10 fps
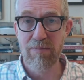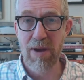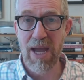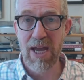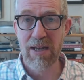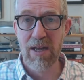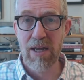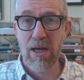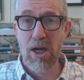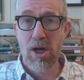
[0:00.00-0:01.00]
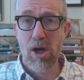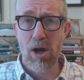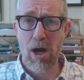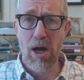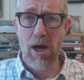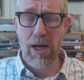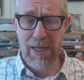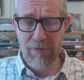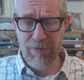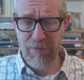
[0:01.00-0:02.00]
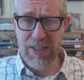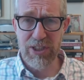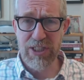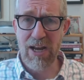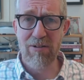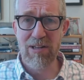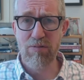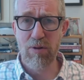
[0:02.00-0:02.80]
a hundred healthy dogs and one friendless man,